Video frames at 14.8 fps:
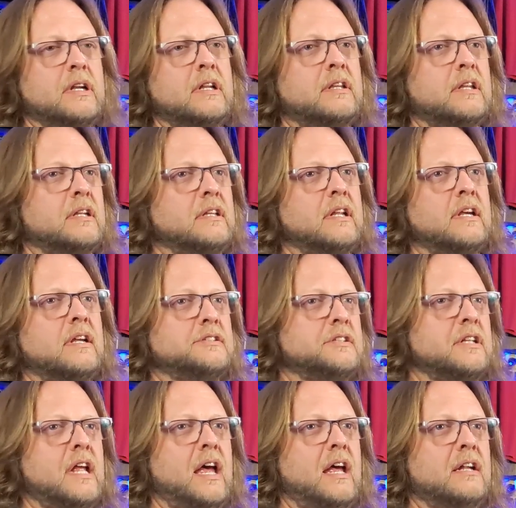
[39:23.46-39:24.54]
anything that gets you
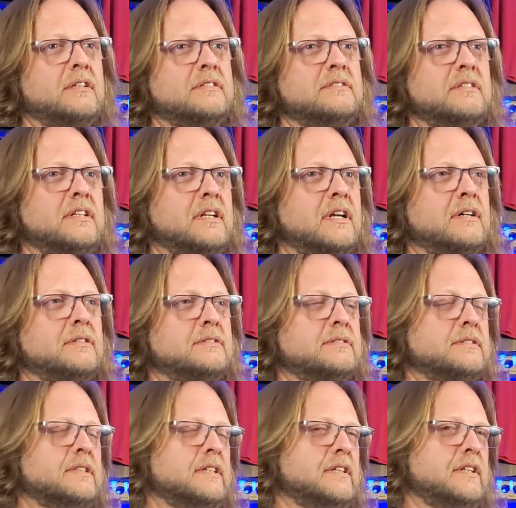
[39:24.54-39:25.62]
that.
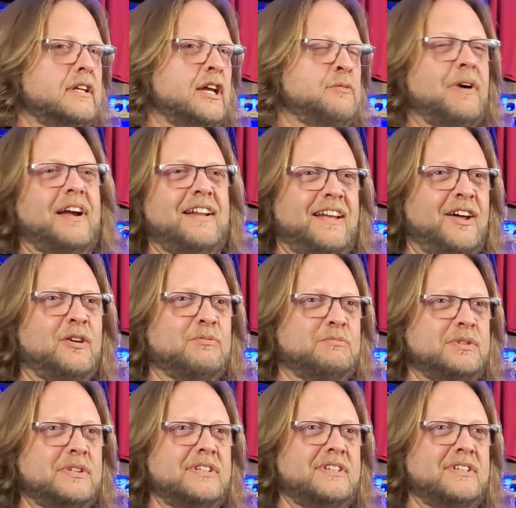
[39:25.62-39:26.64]
It might help,